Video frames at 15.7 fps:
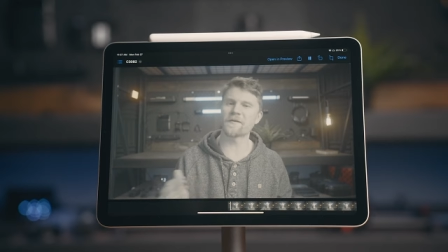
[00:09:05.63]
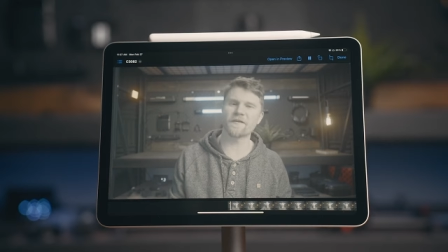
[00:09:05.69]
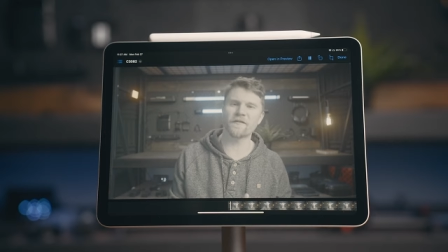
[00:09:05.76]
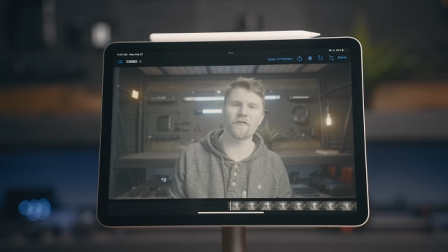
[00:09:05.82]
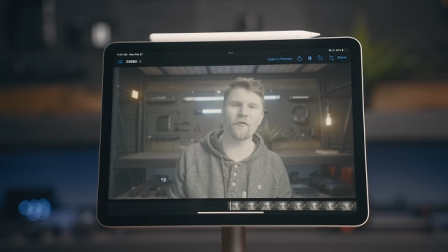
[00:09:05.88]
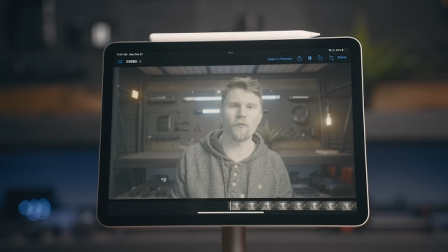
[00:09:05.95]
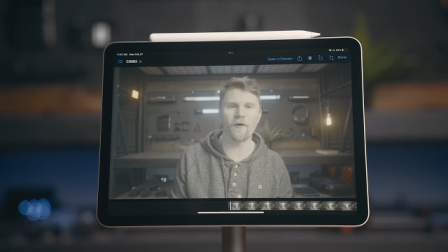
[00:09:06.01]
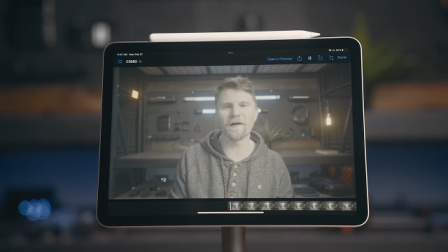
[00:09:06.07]
with the
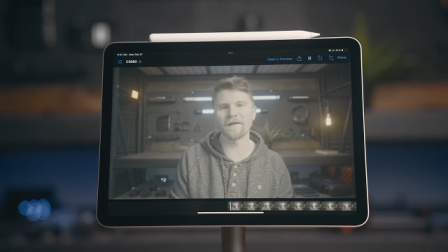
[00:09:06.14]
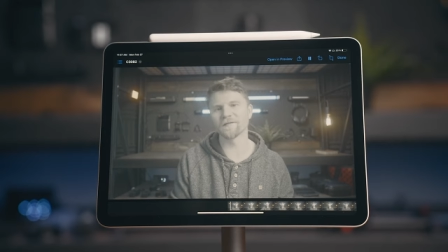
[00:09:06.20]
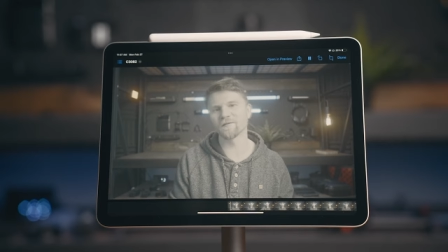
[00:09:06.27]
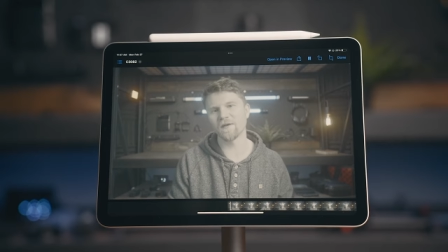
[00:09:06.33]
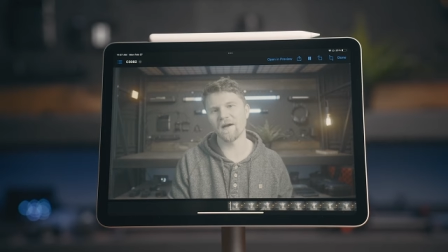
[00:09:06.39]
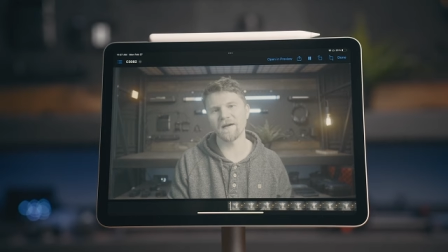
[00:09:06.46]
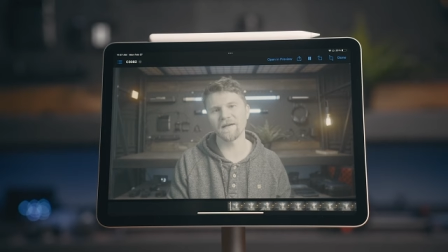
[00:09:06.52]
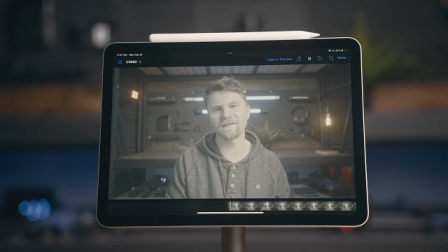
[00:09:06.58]
brightness
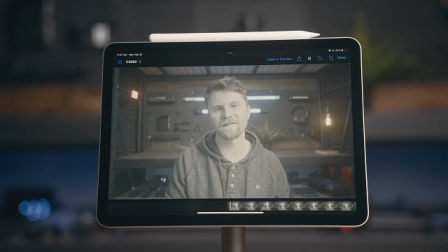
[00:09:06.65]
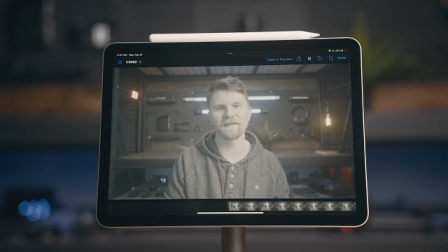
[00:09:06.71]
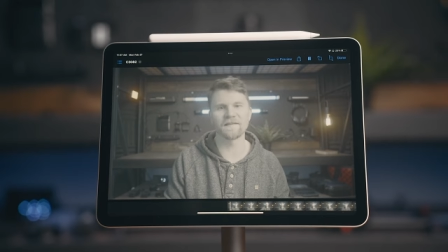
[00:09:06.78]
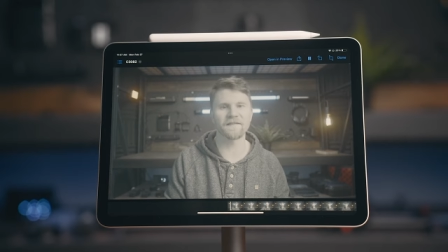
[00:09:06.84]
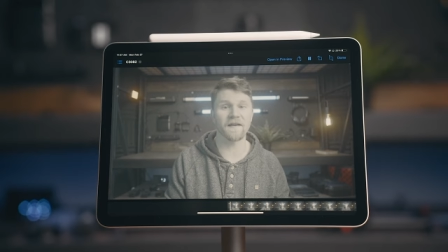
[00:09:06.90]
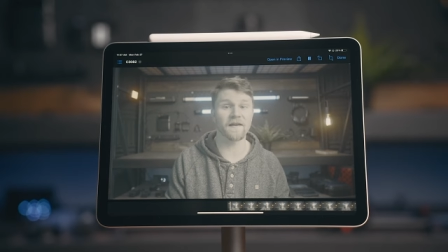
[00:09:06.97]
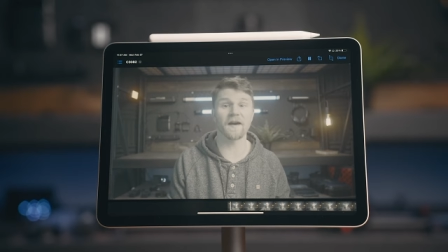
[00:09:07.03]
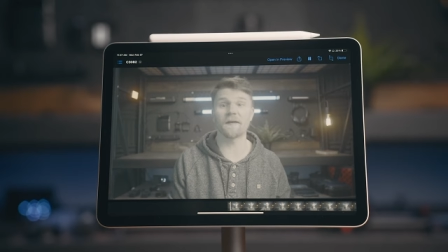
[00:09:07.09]
turned up
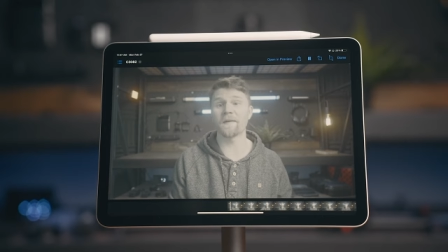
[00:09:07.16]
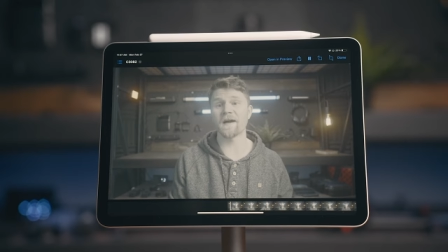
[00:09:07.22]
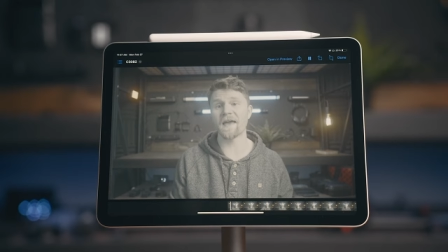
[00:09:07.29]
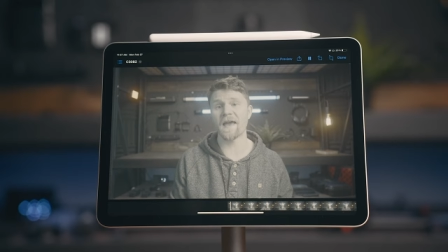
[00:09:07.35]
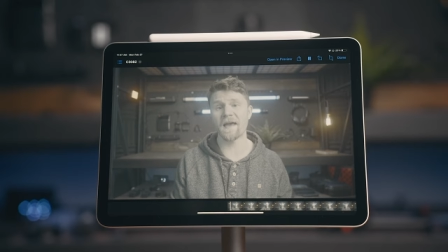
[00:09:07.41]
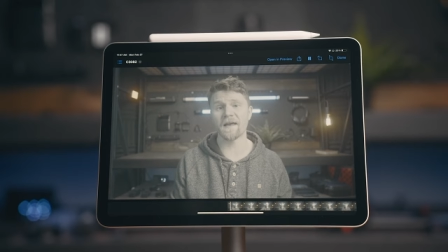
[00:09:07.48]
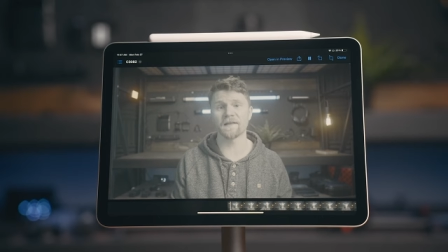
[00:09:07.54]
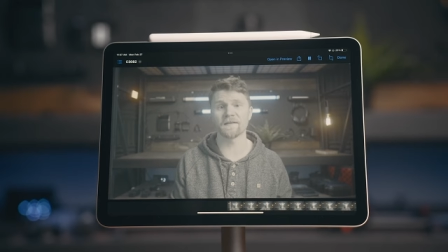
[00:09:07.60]
all the
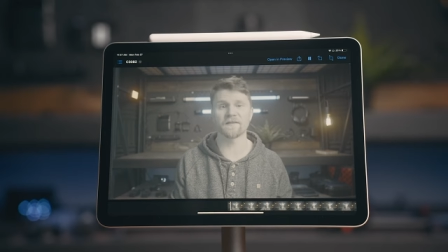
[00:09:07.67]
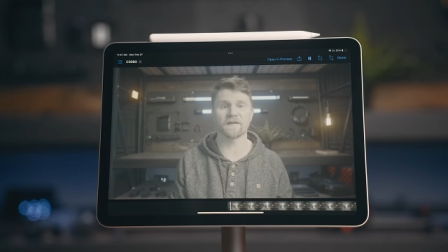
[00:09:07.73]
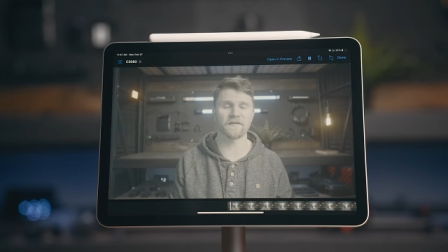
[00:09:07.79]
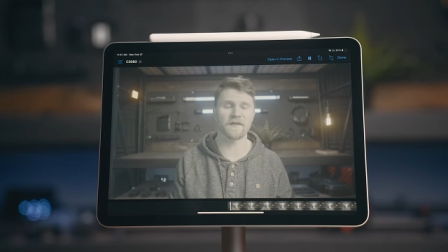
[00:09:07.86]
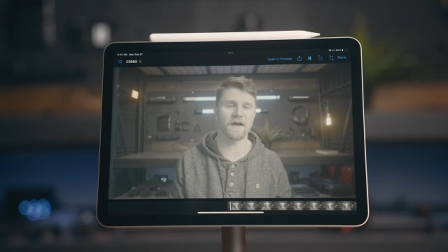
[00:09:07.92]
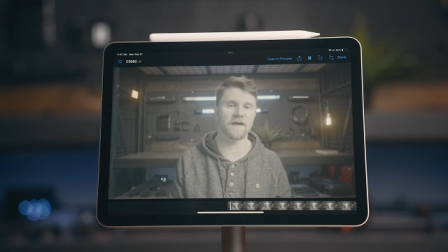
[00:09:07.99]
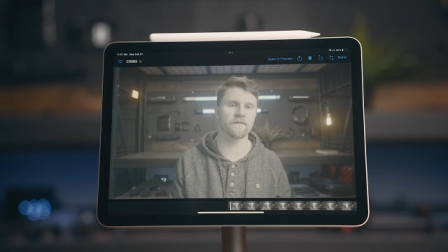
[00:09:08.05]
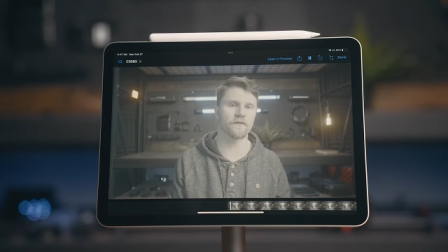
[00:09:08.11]
way,
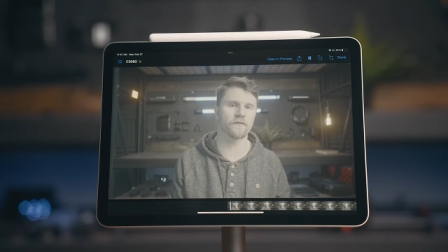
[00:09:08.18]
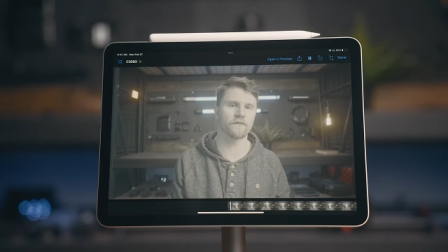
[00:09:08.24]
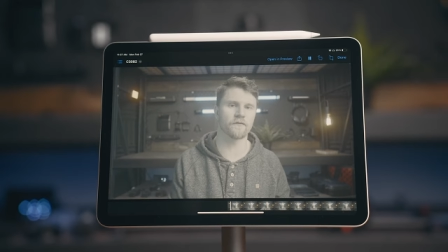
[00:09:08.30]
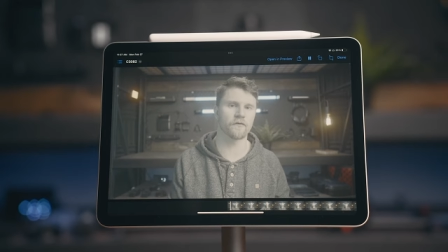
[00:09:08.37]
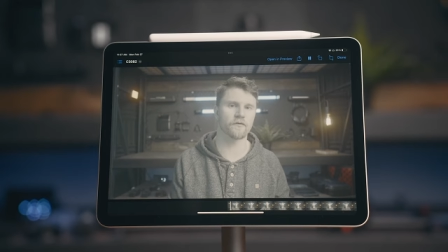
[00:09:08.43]
first without